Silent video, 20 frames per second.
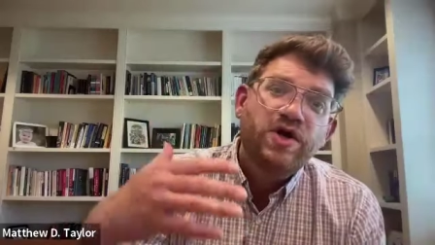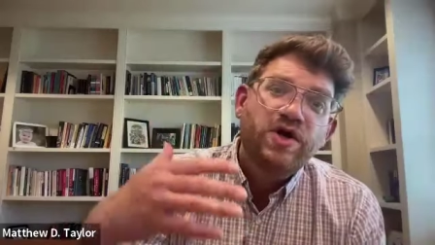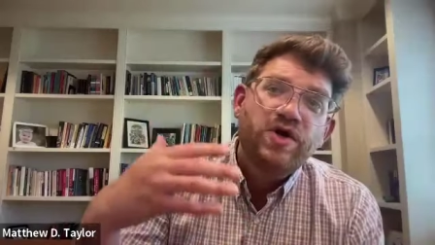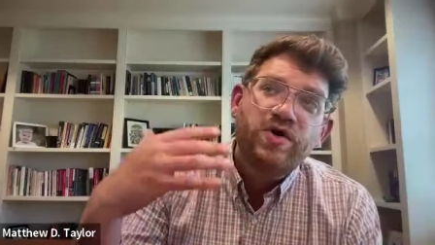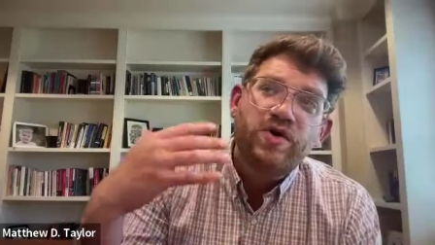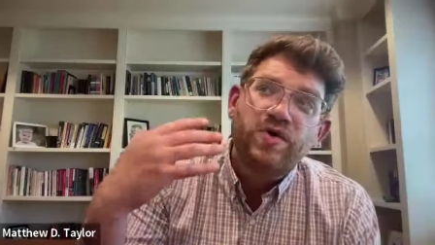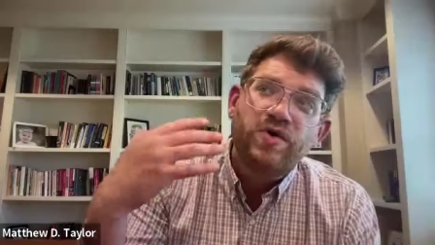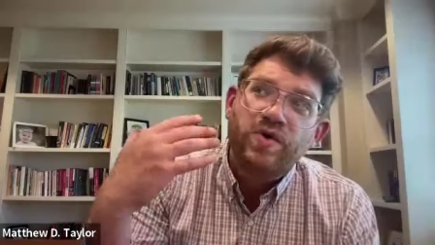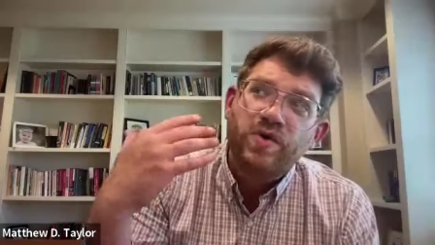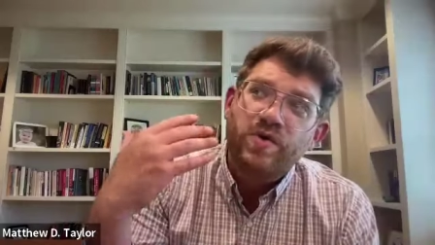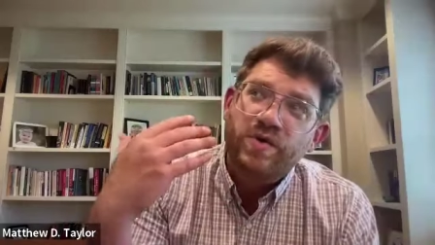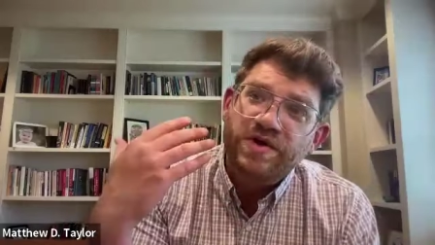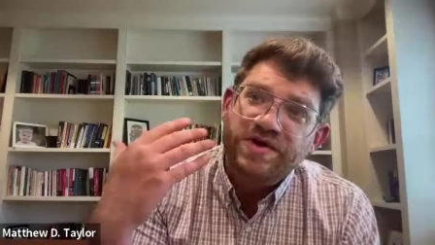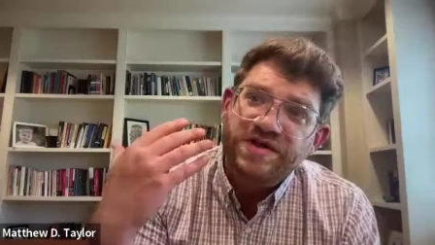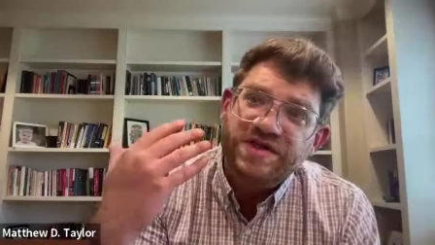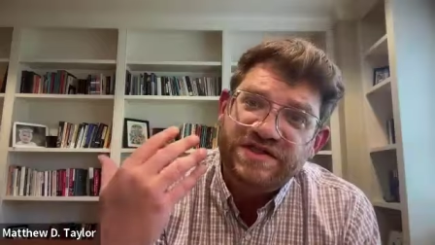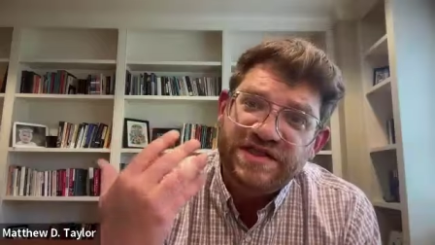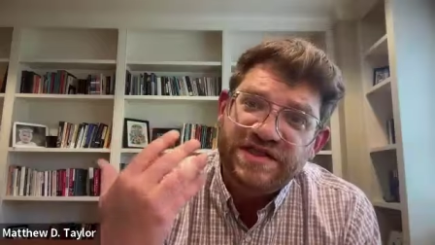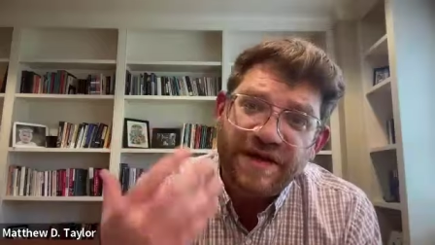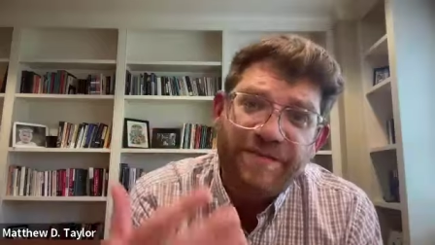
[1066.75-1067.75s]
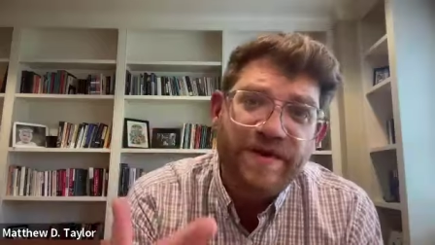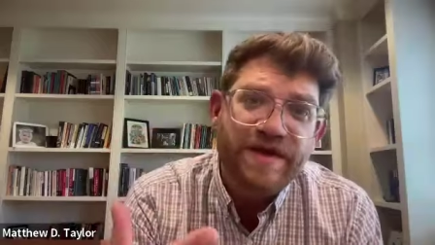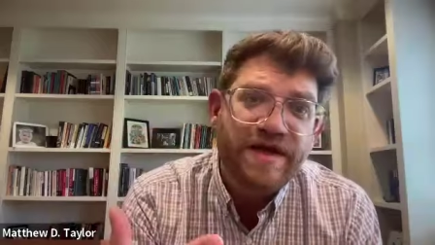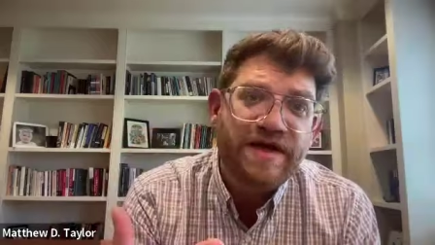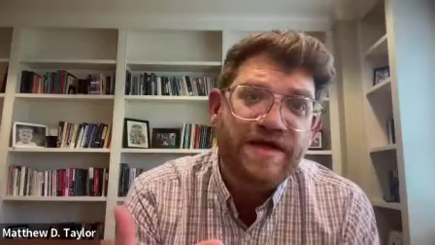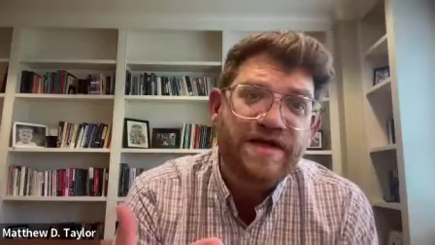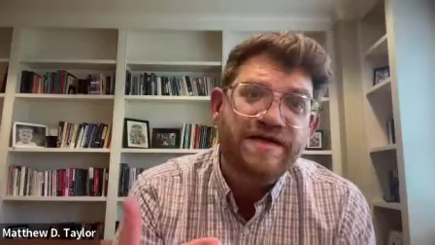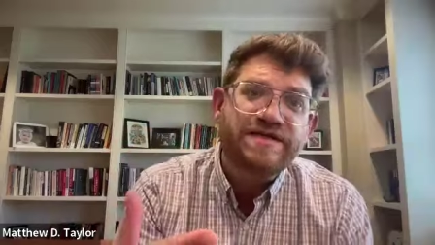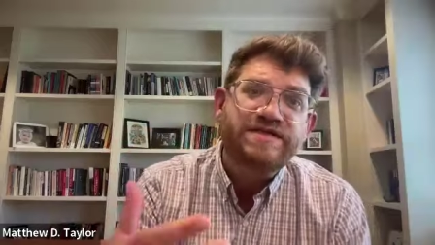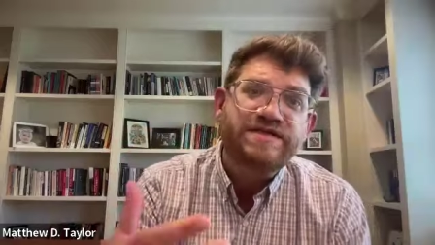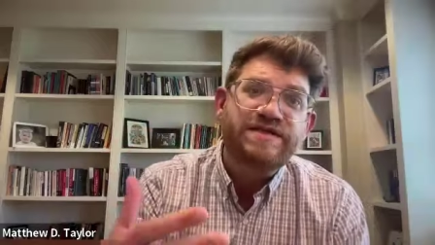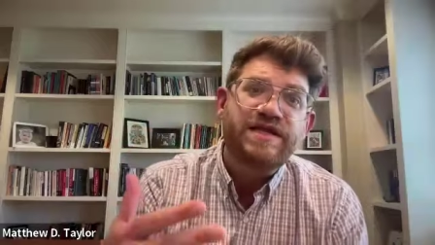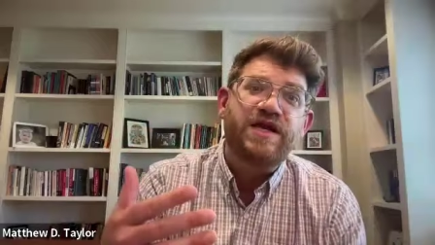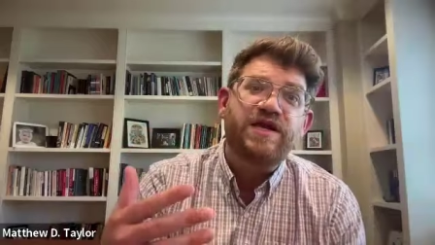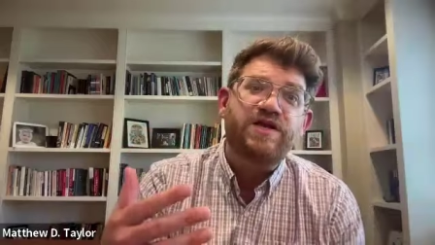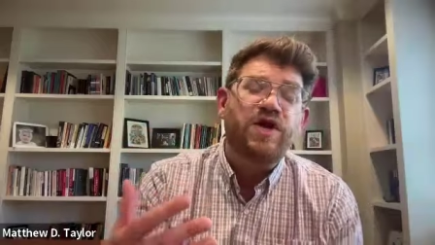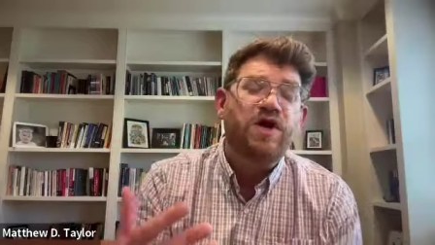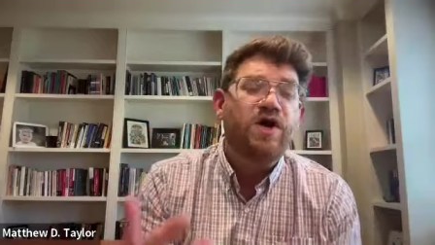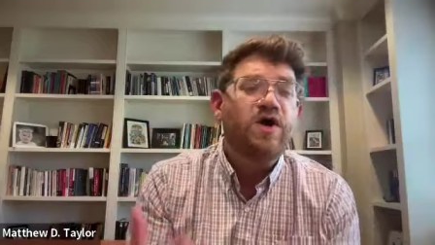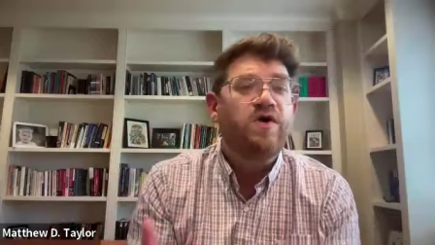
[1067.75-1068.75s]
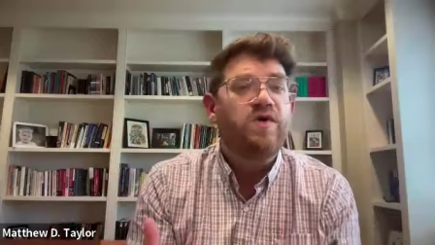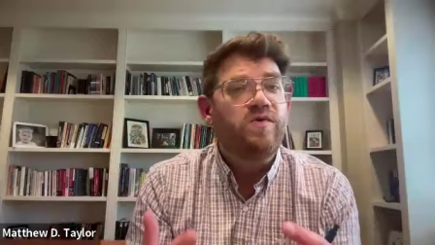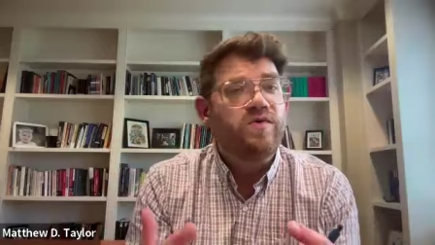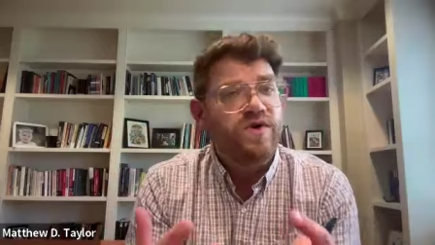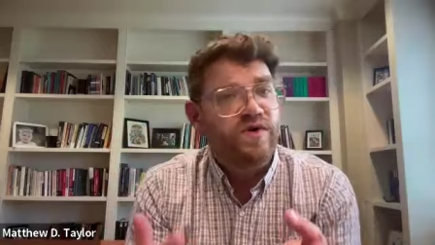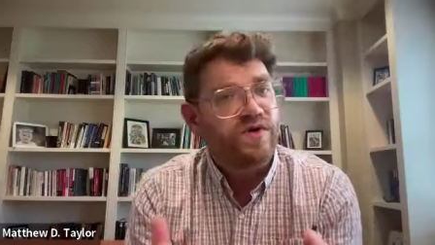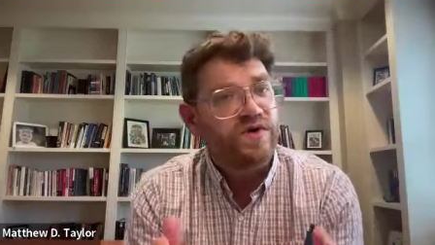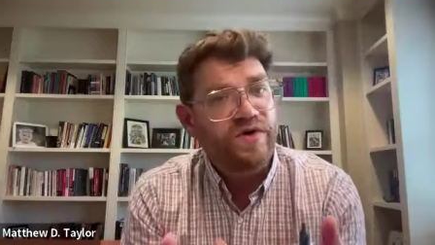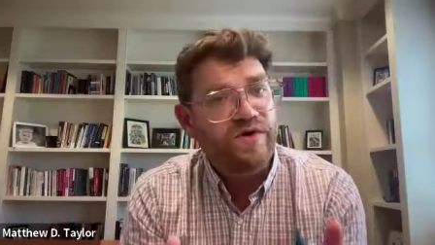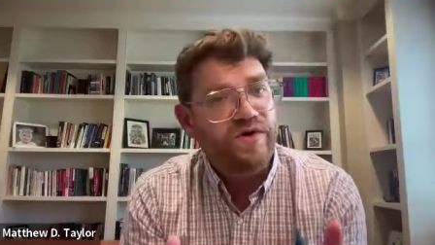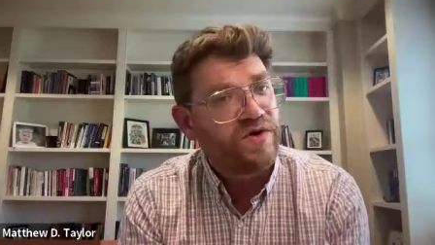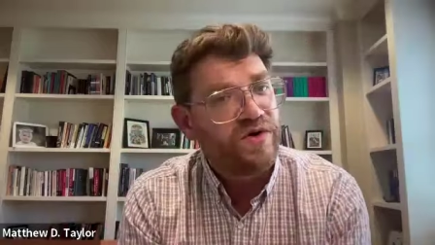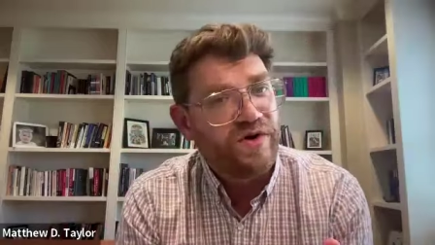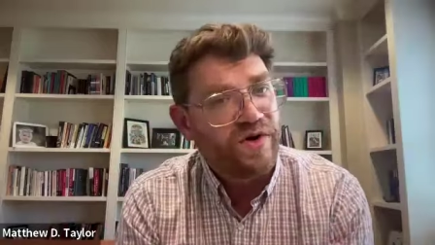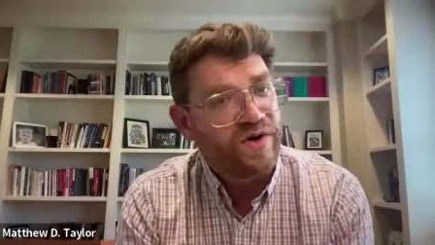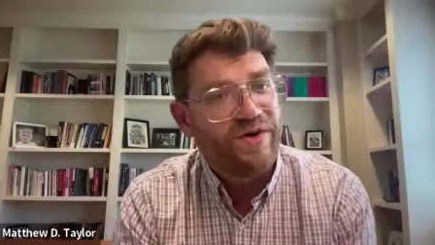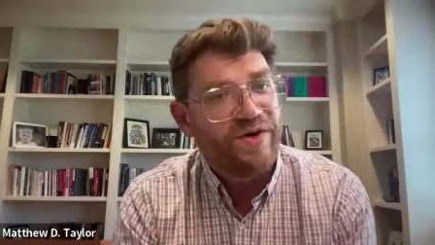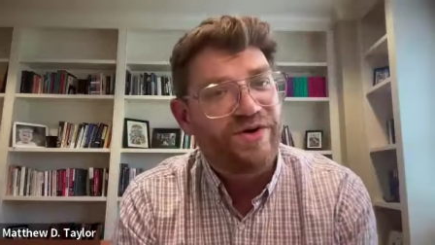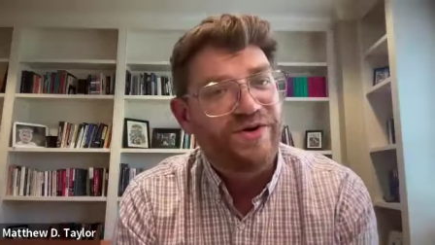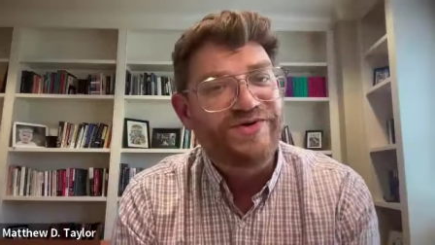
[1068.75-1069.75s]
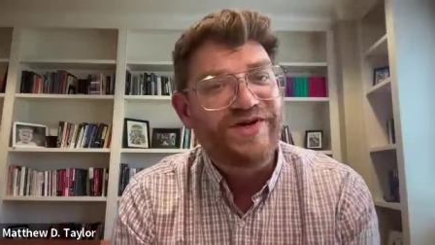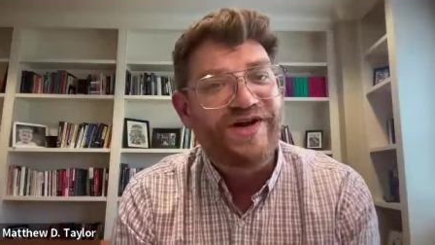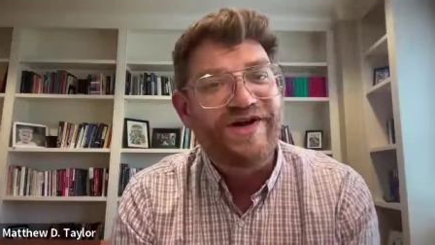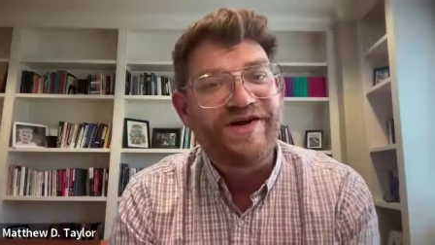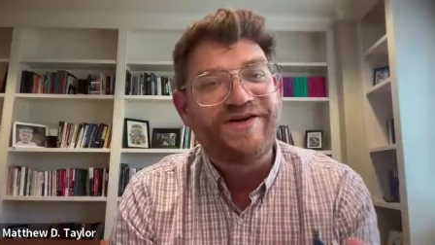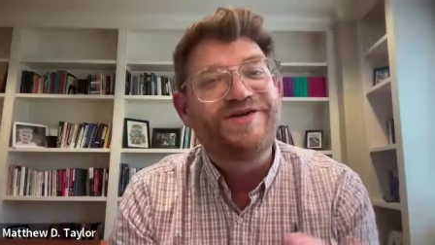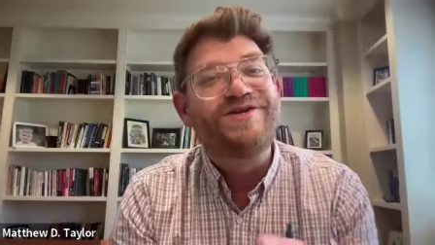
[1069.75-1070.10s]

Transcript: who were stepping in and saying, "No, no, no, no, no, hold on.